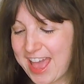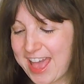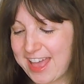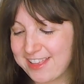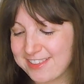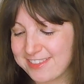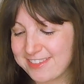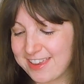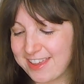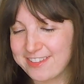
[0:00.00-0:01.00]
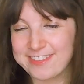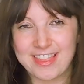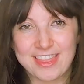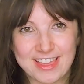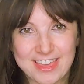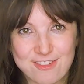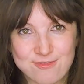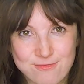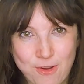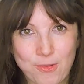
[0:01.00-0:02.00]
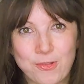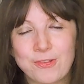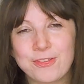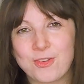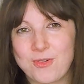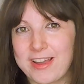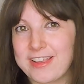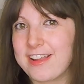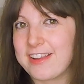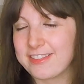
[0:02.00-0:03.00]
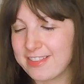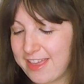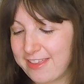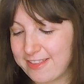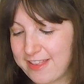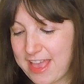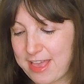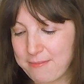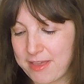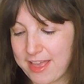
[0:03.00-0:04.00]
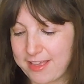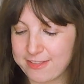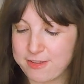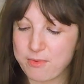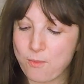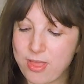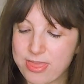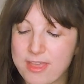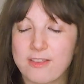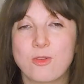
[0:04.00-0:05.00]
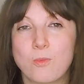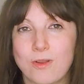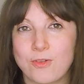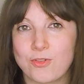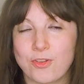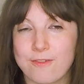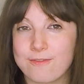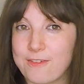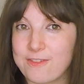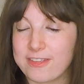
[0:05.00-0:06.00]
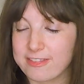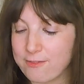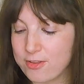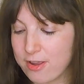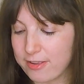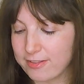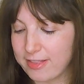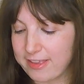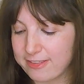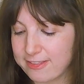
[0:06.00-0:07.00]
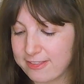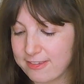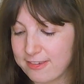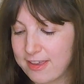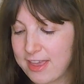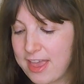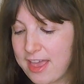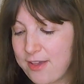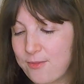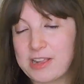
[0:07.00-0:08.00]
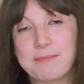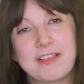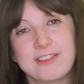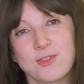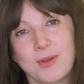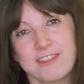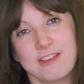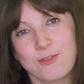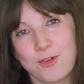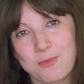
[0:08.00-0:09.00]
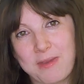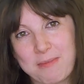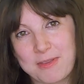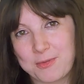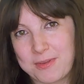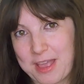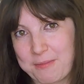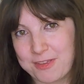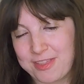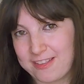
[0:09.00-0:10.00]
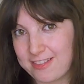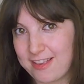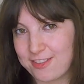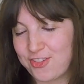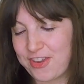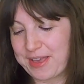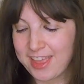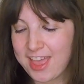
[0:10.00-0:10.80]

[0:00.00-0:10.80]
and I think it rolls quite nicely as a name. It's number 1,157 on the list, which means 24 babies were named this last year.